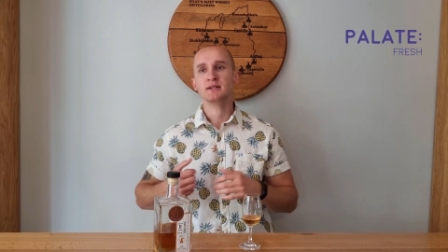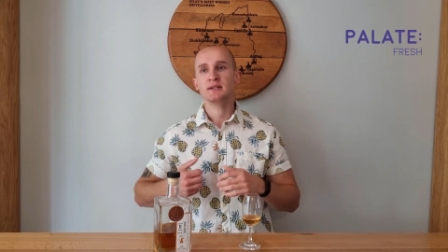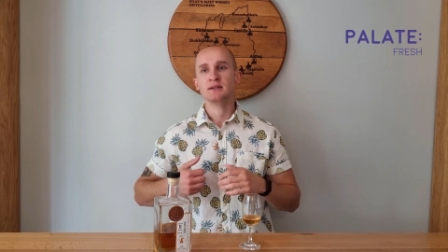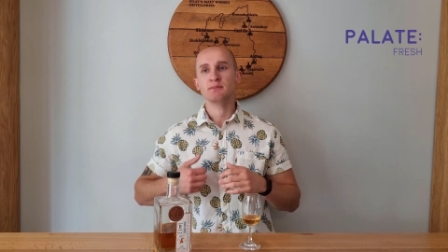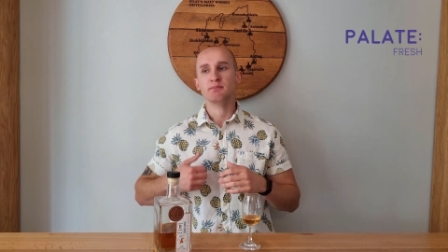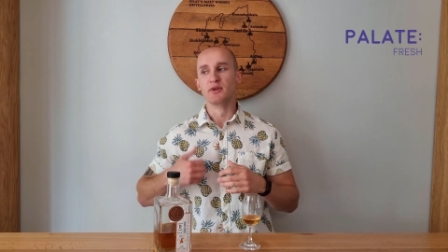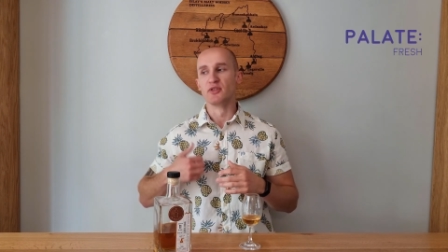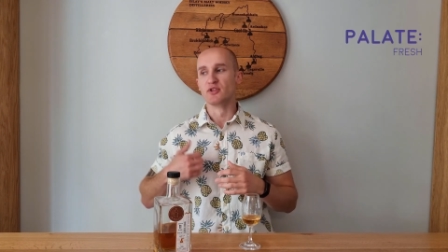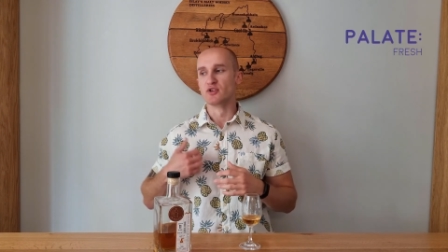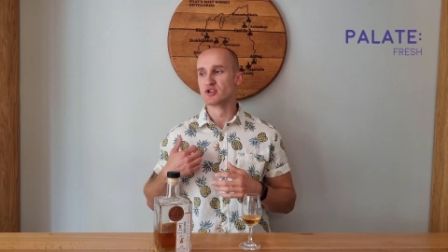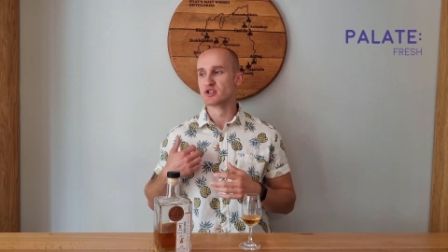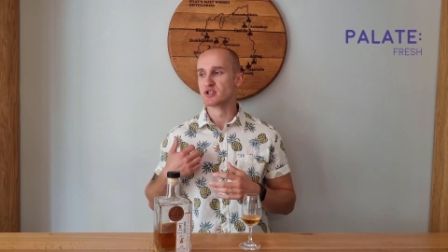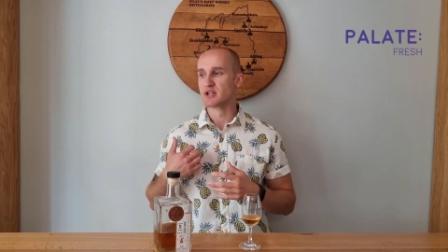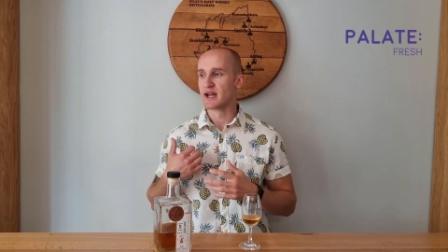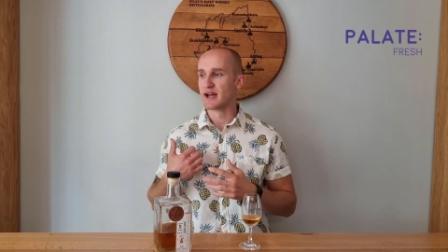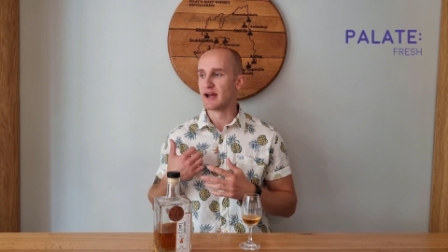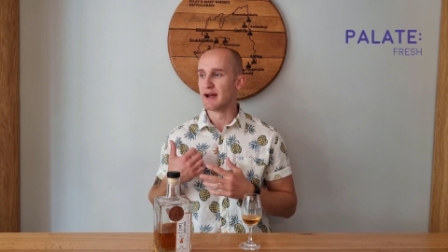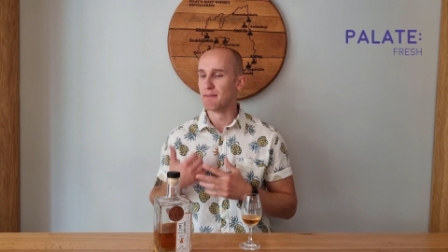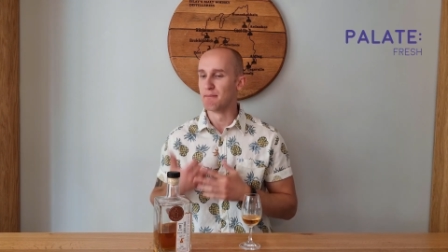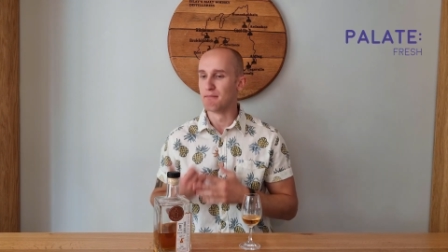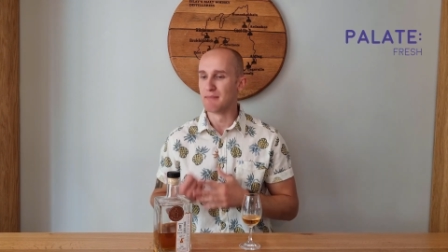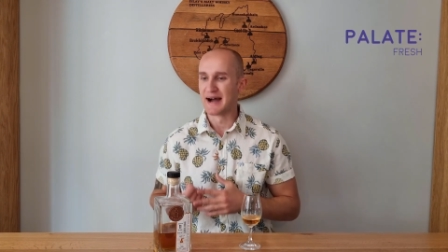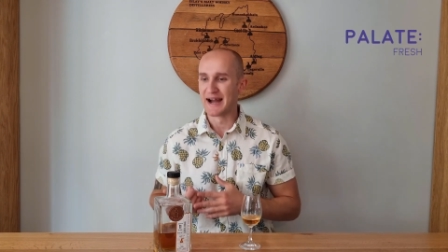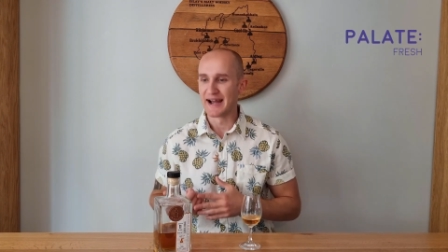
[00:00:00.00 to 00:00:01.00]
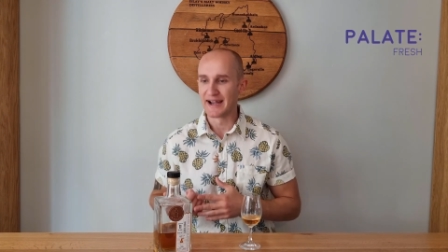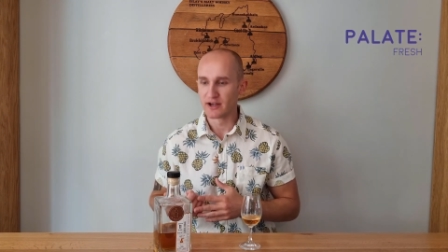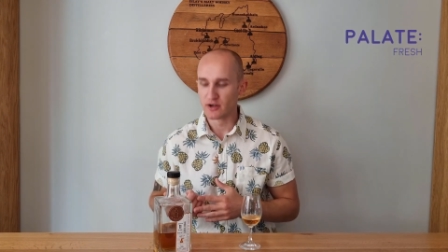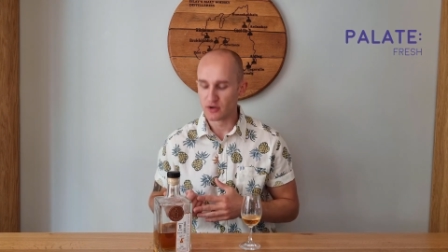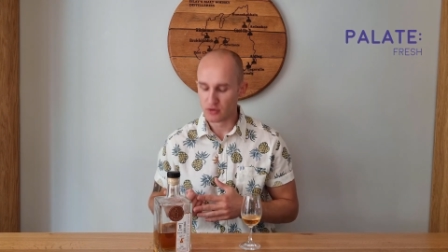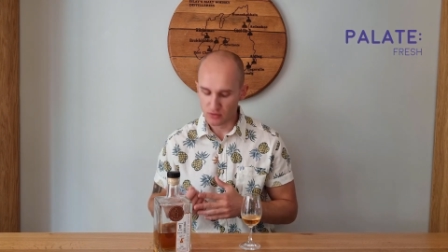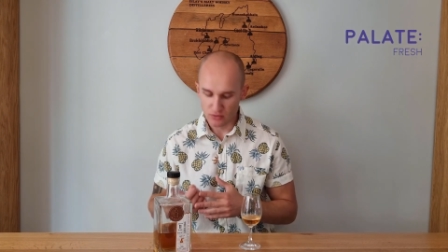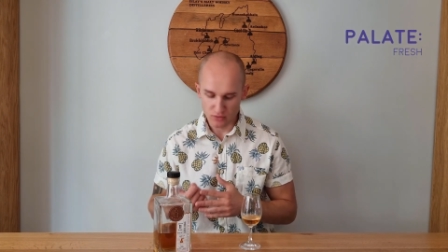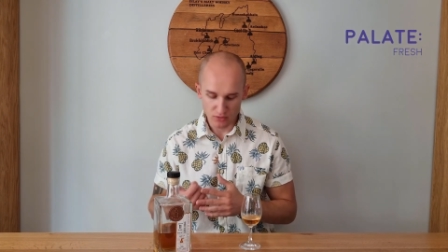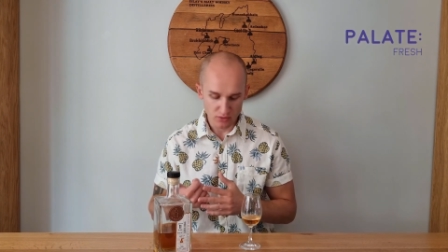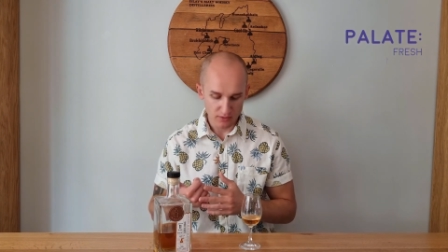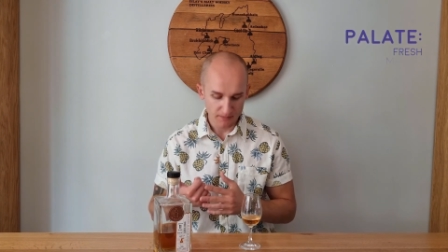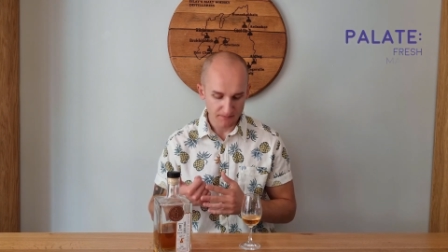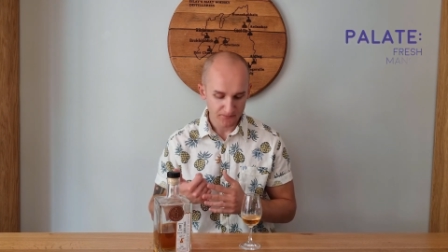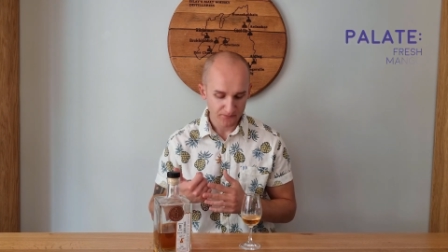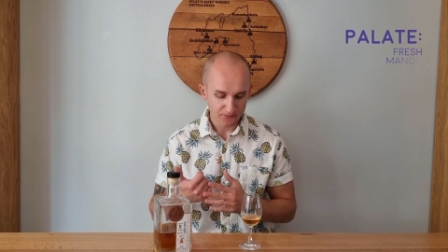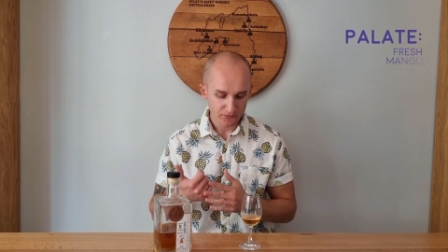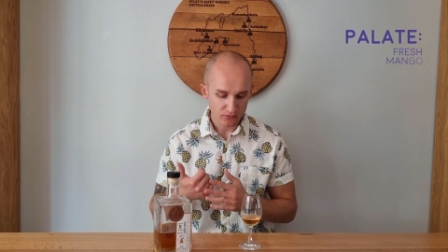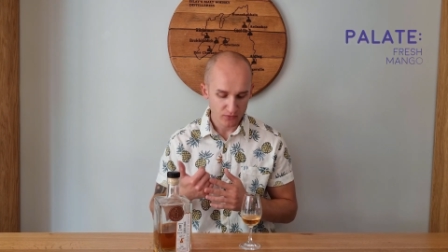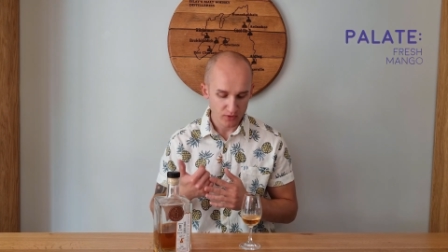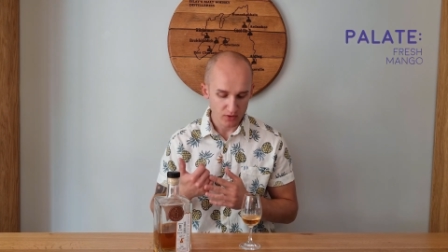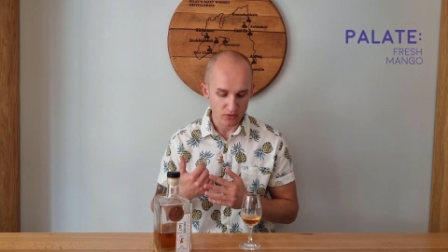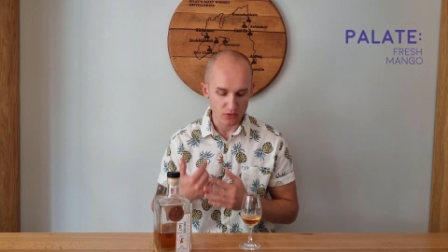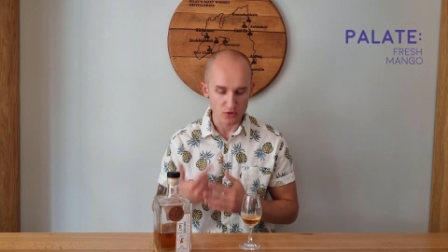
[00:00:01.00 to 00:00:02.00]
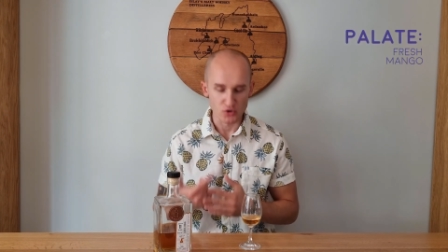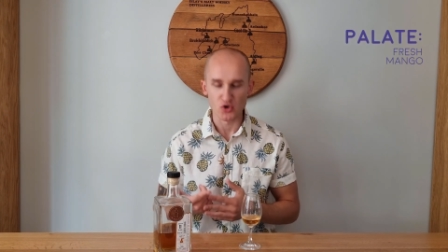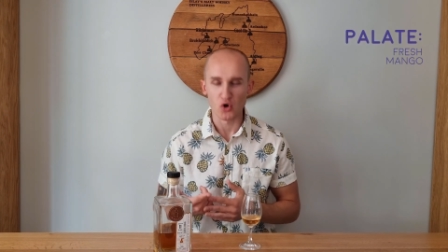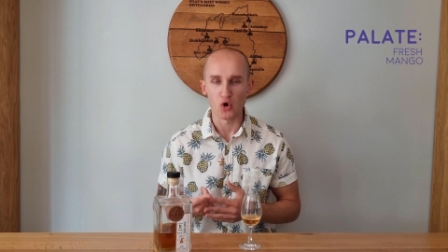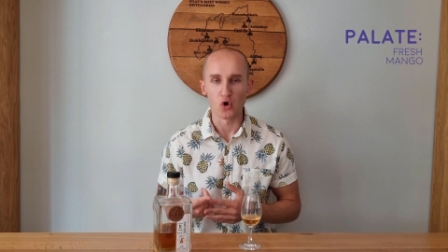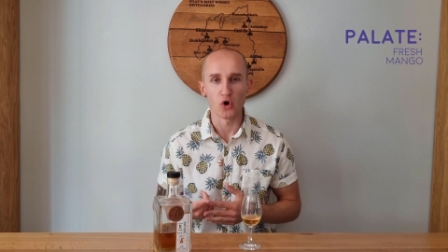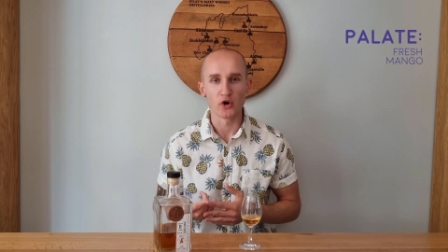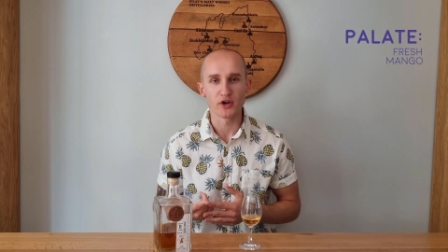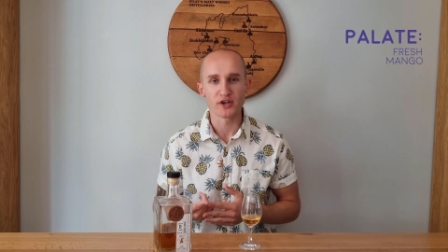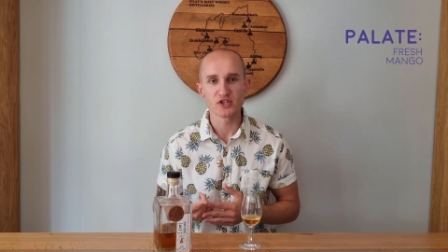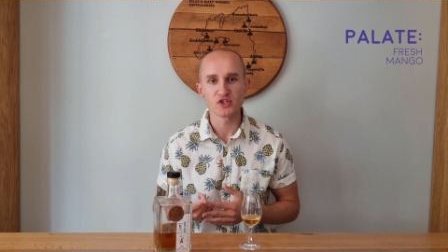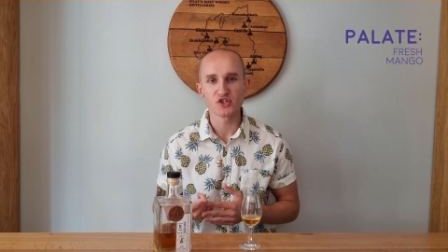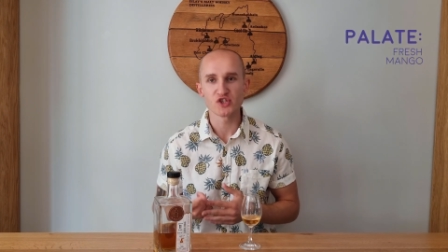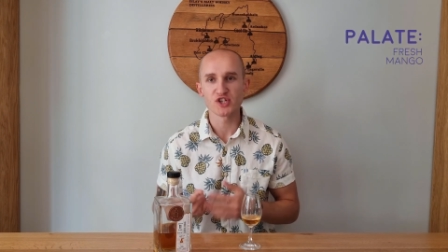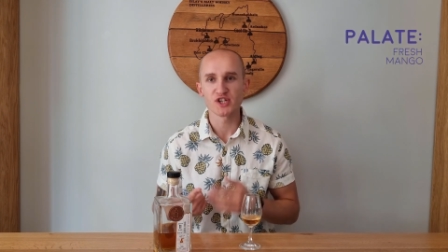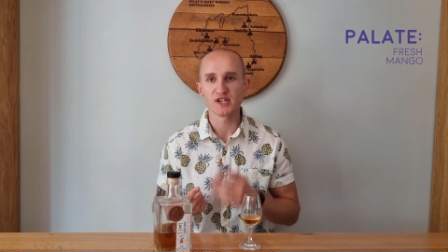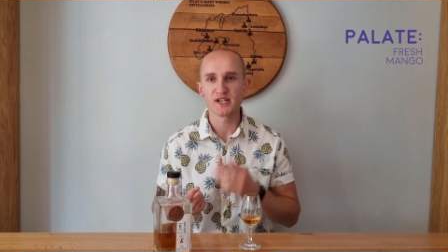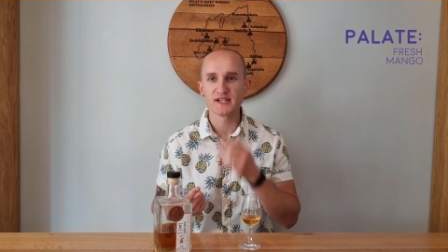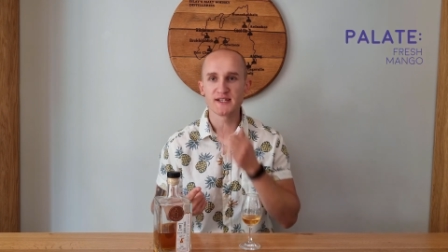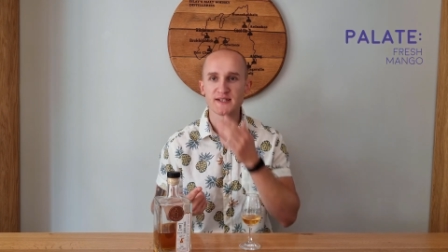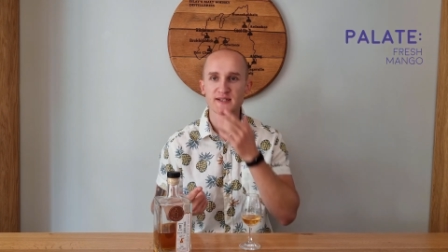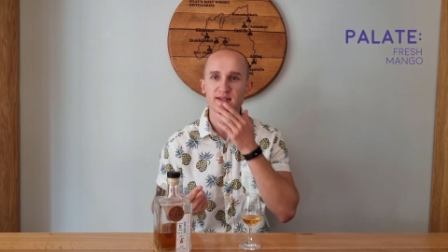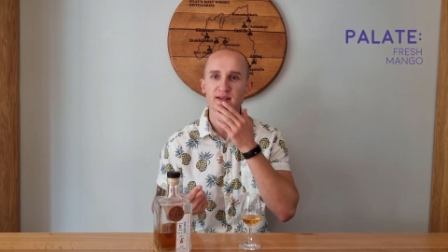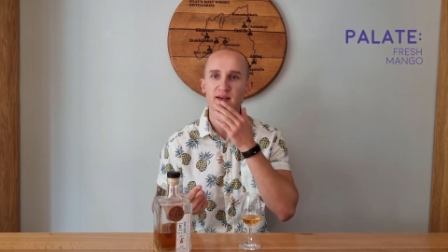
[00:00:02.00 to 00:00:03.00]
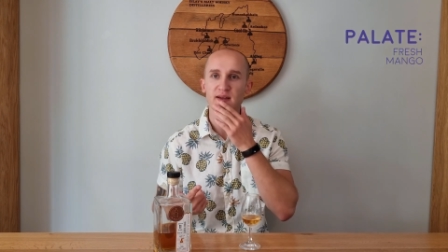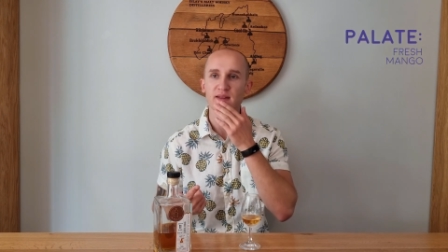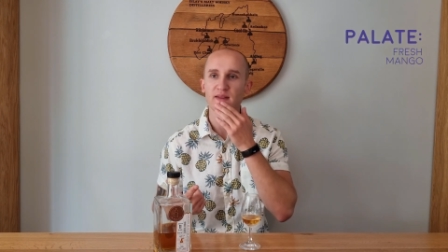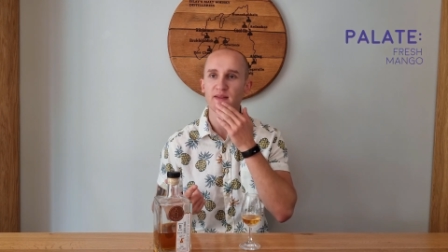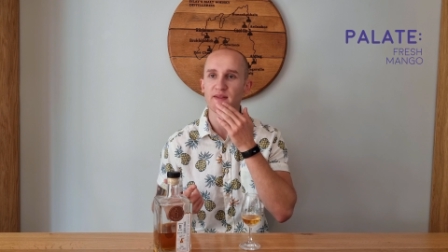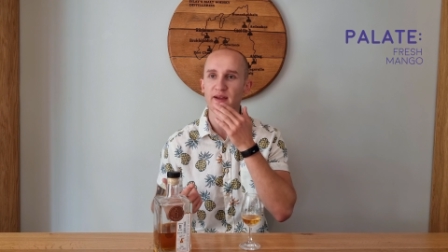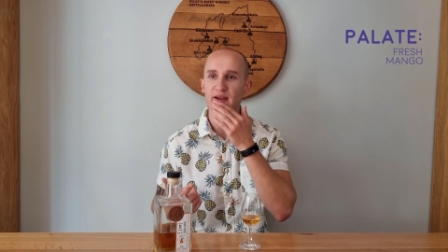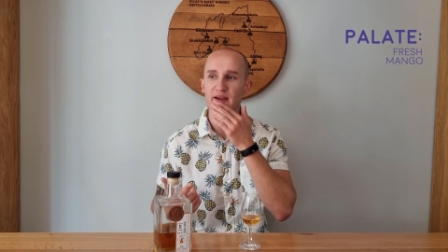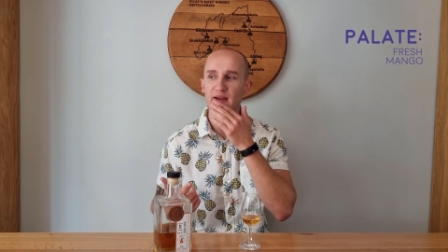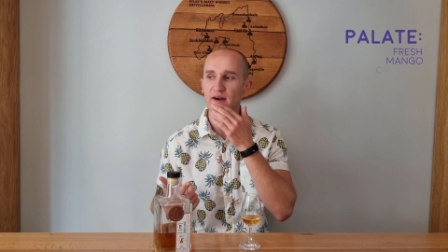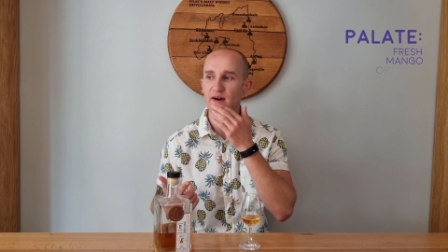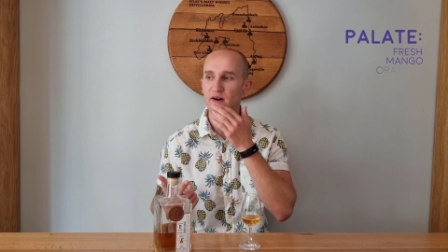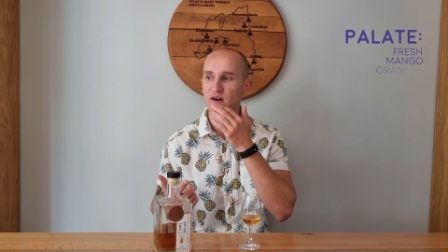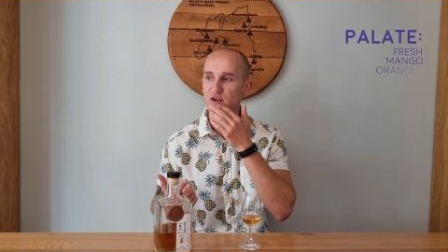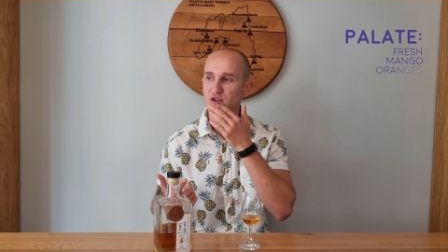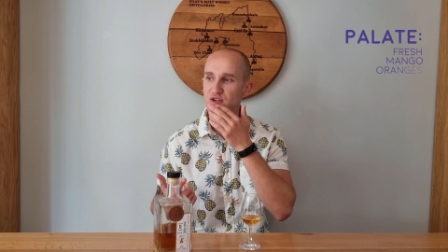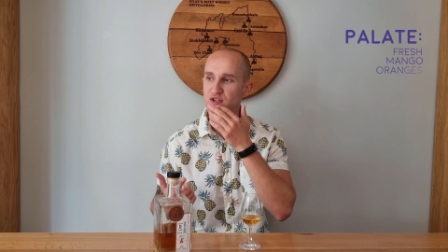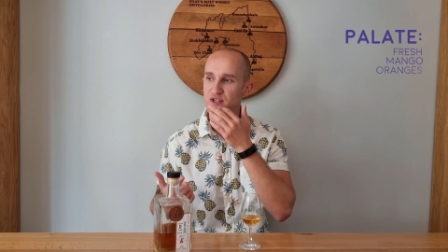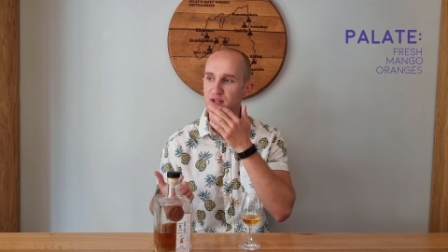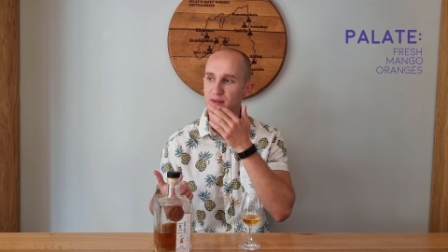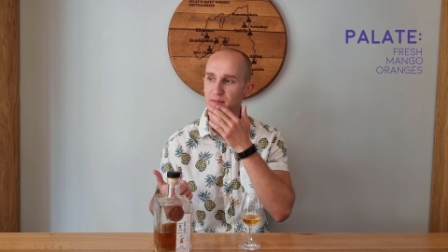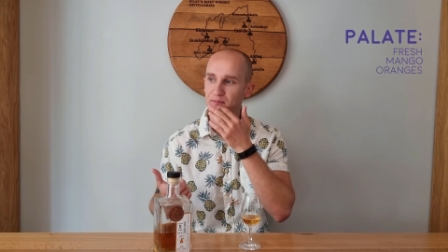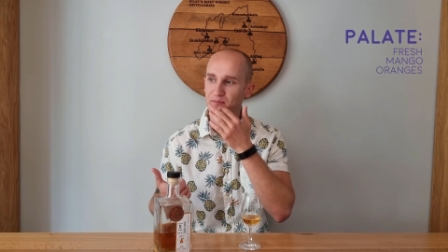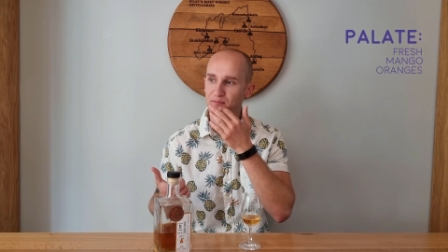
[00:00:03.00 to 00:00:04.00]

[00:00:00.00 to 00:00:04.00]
but there's uh, mango, there's oranges, there's